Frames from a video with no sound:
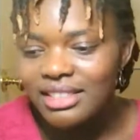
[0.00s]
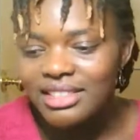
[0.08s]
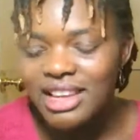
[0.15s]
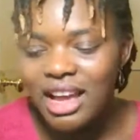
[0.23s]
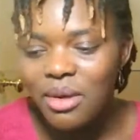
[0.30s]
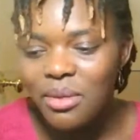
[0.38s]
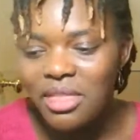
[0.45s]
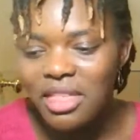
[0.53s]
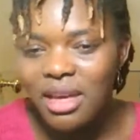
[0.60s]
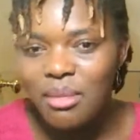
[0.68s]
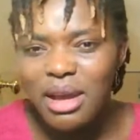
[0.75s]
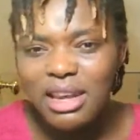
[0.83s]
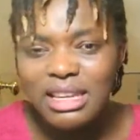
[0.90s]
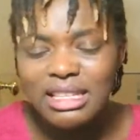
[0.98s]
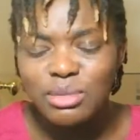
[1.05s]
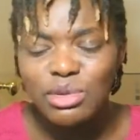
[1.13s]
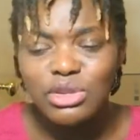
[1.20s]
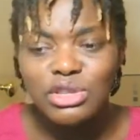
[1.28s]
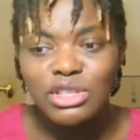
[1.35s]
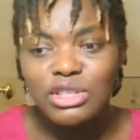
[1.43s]
chat with them, and it's
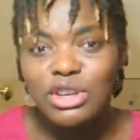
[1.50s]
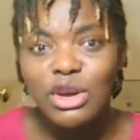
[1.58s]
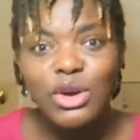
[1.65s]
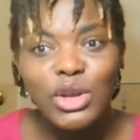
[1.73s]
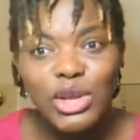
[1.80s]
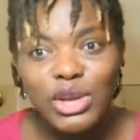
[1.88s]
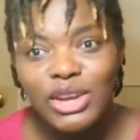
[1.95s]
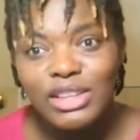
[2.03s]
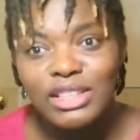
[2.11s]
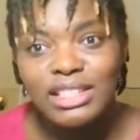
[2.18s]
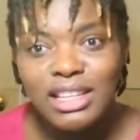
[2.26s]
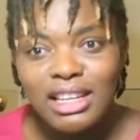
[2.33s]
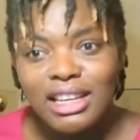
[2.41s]
been so good.